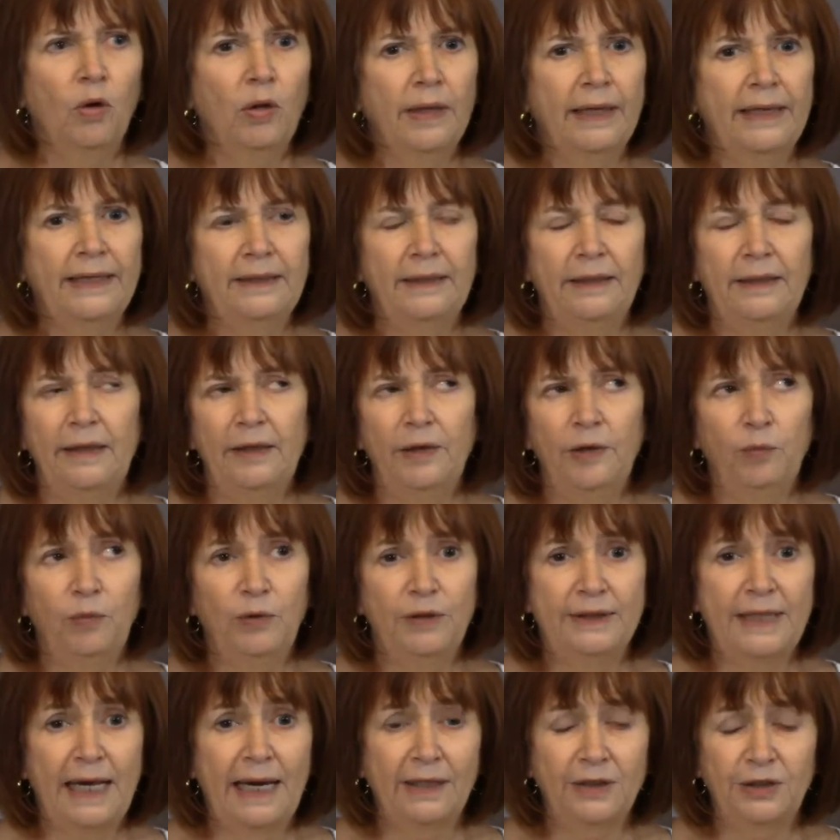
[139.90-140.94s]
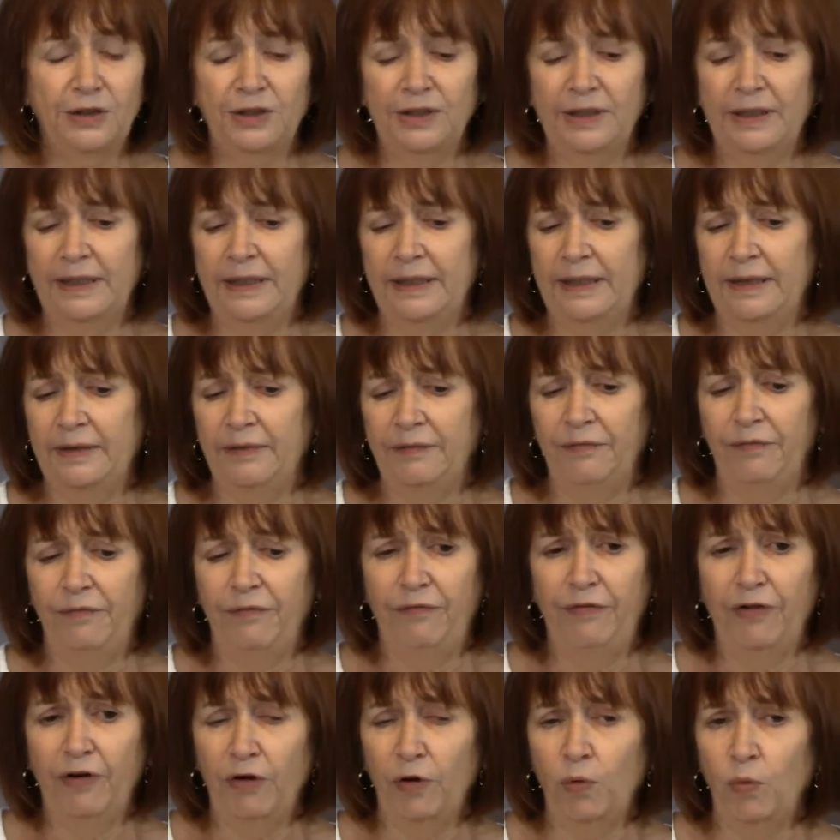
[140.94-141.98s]
Well, it was actually
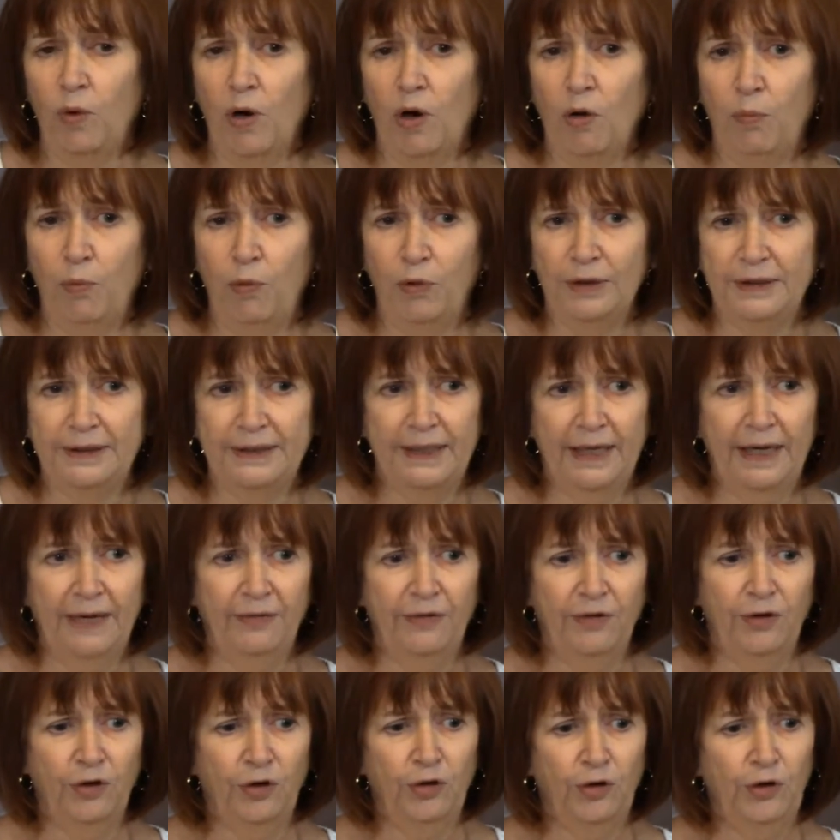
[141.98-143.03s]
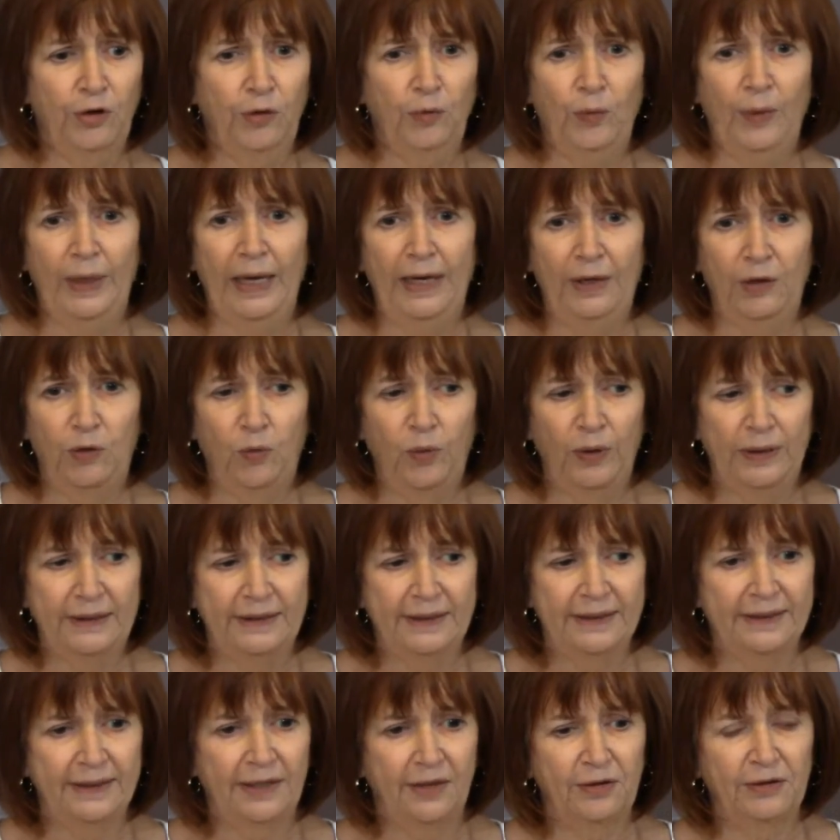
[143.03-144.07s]
very well put together. We had
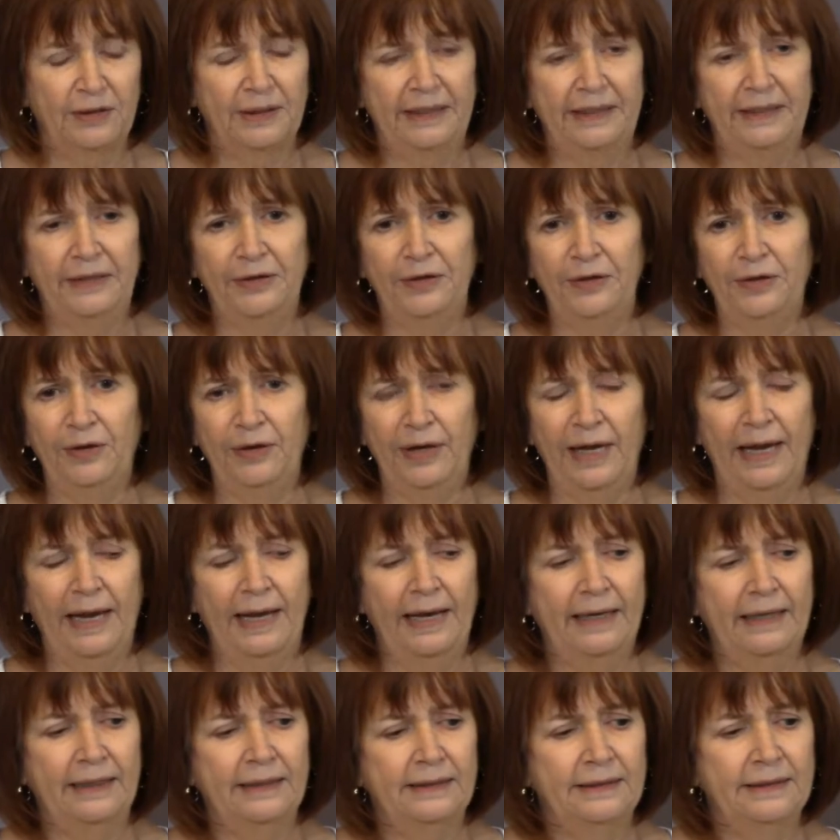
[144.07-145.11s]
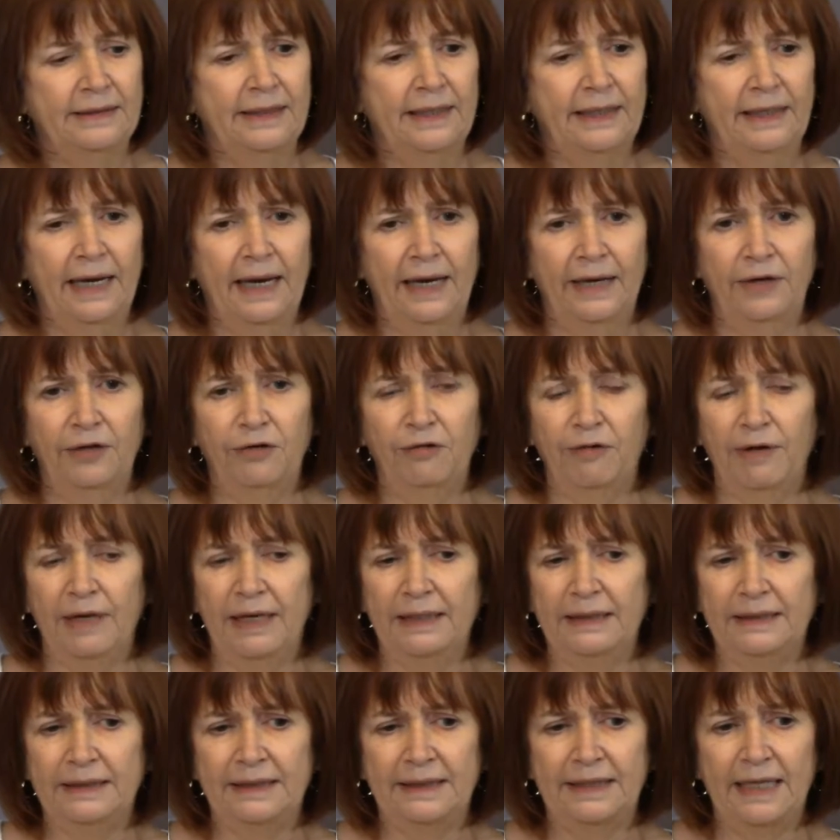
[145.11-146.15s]
Quint as our leader, and he had a
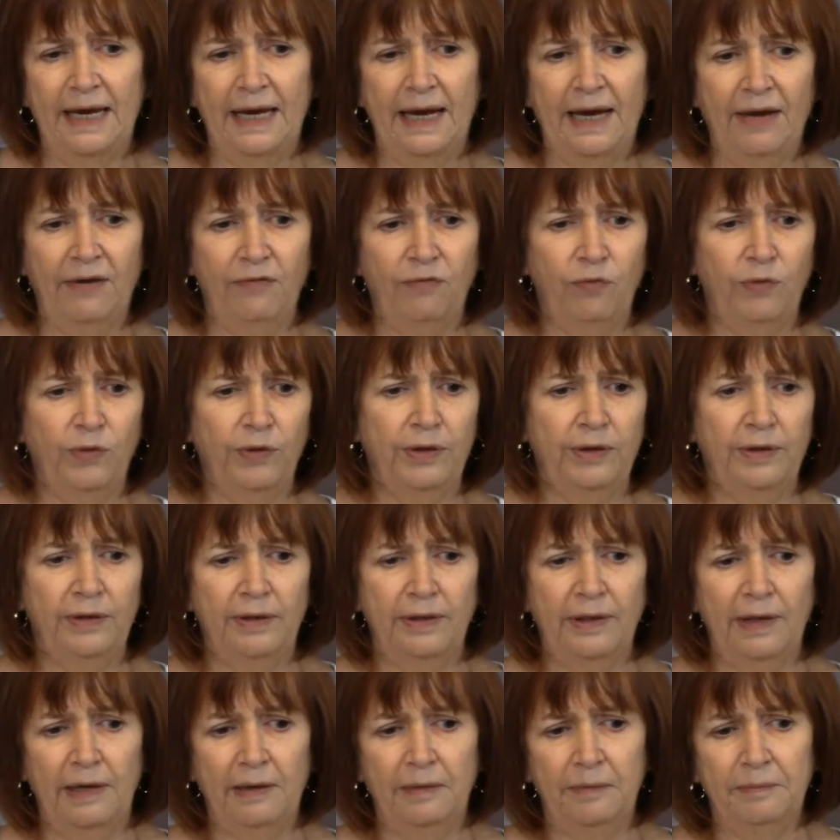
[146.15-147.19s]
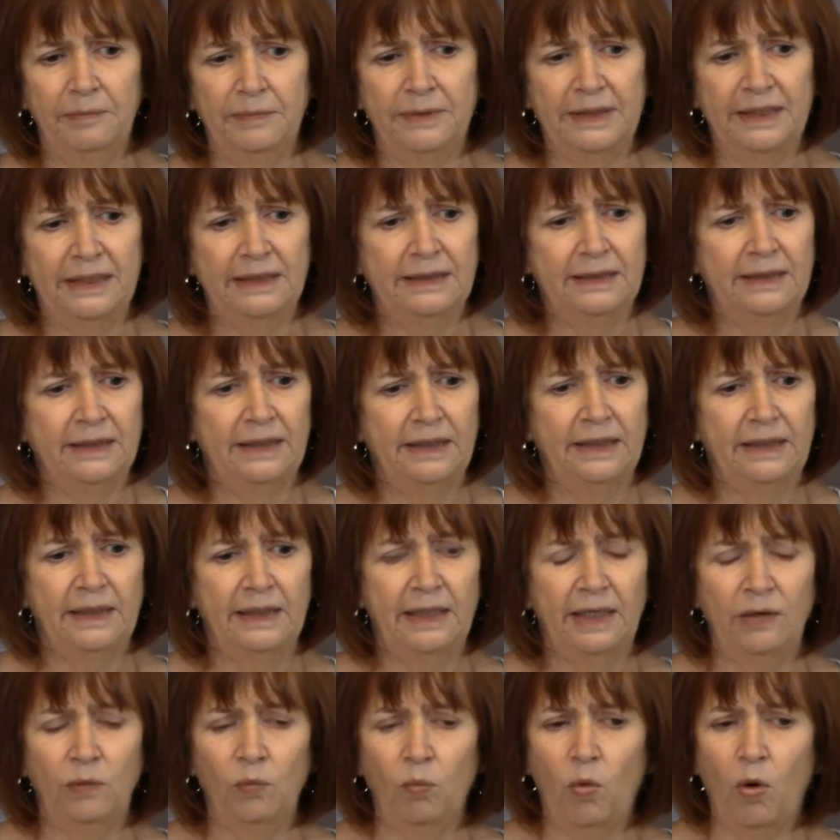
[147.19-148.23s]
great staff with
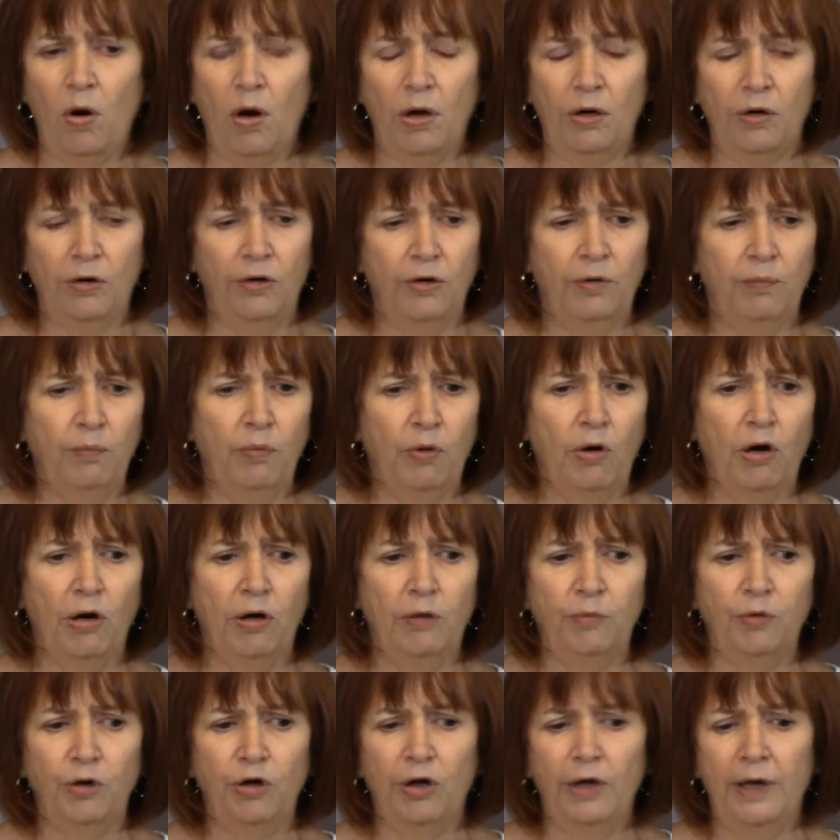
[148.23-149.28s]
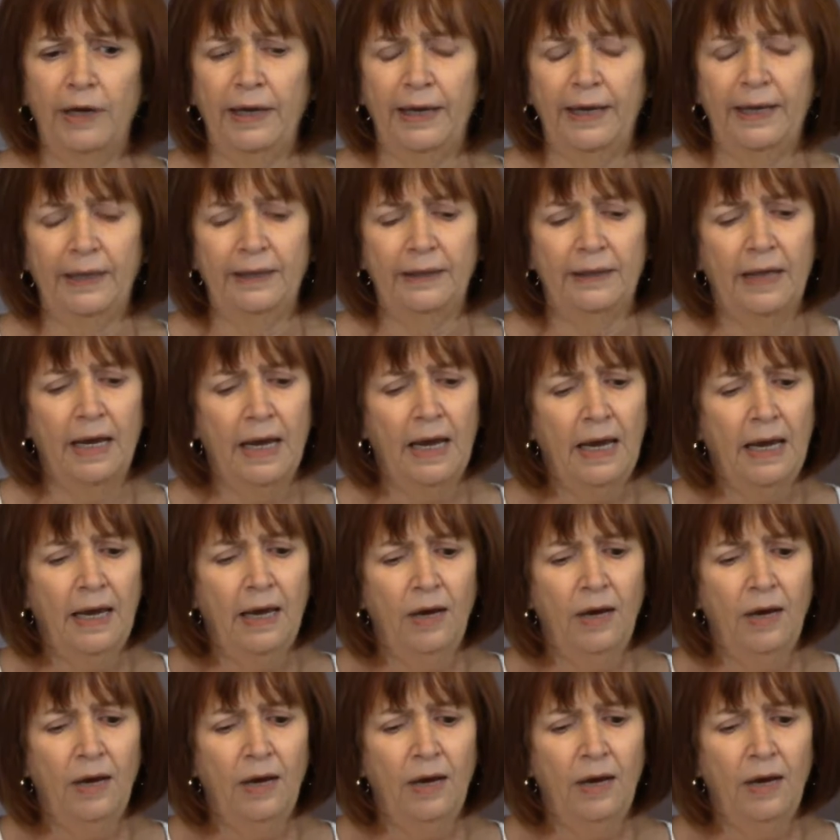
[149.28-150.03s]
DC and Walker and Barbara. And